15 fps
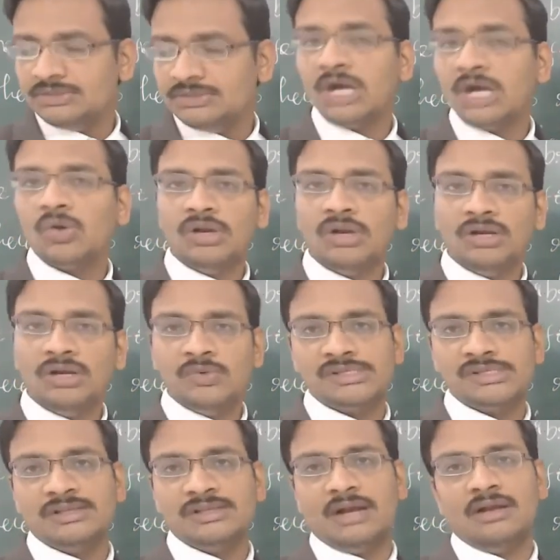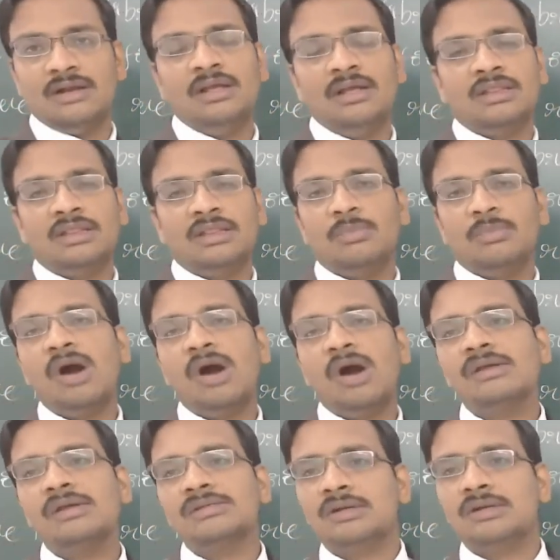Then only we say that the
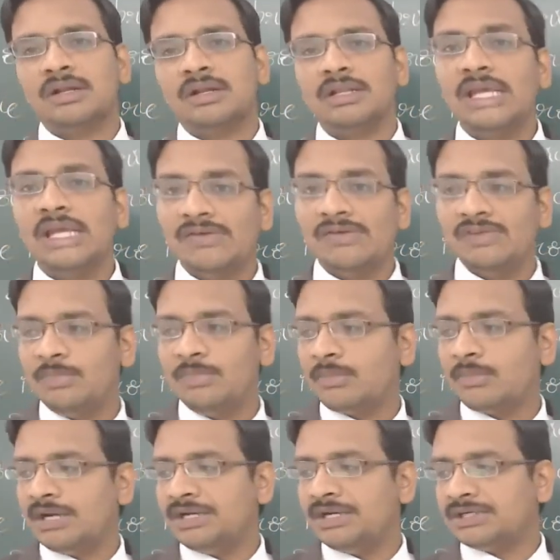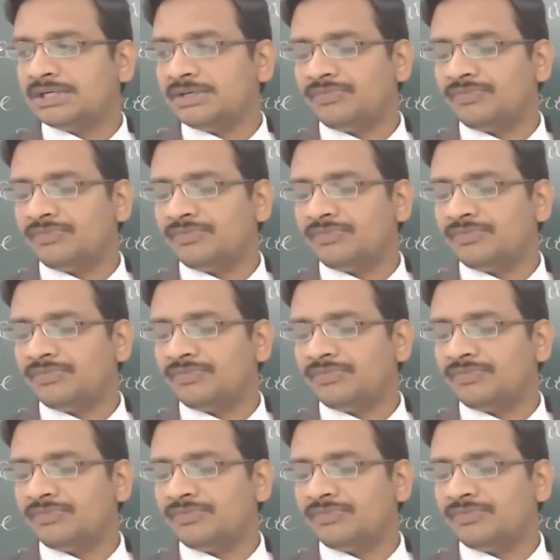body is under the equilibrium condition.